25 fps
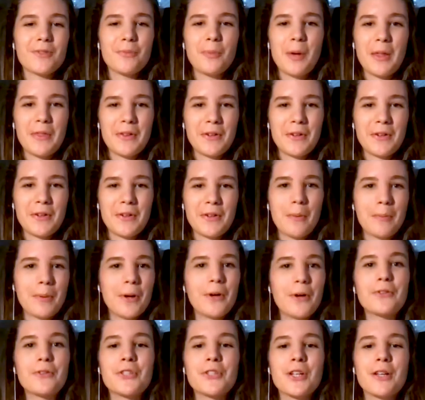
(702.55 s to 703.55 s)
whether you
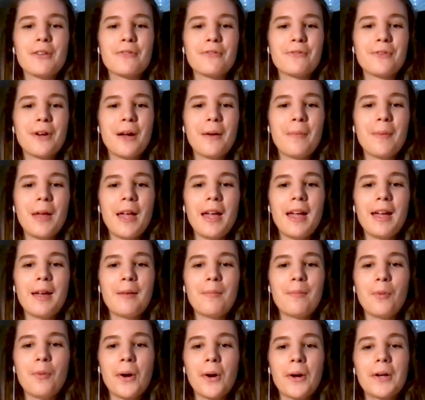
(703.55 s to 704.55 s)
approach it from a
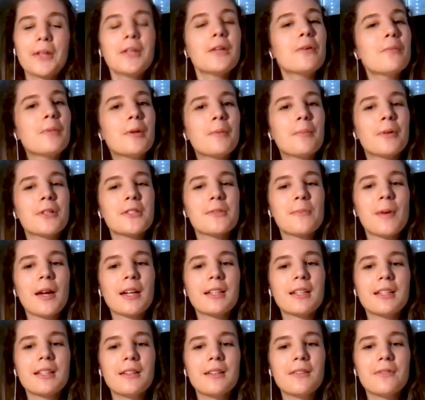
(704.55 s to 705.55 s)
more human
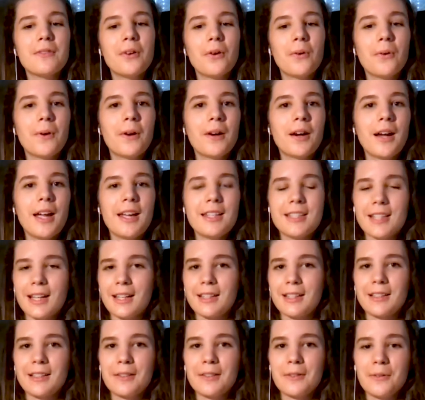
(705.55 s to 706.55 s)
perspective or a
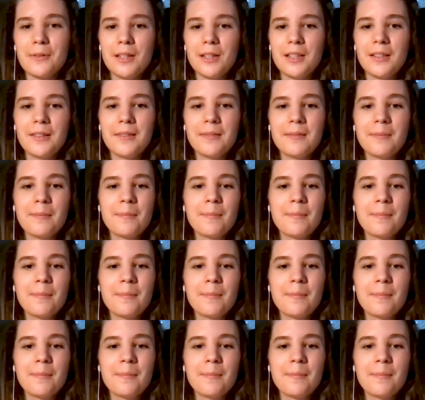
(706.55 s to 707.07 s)
technical one.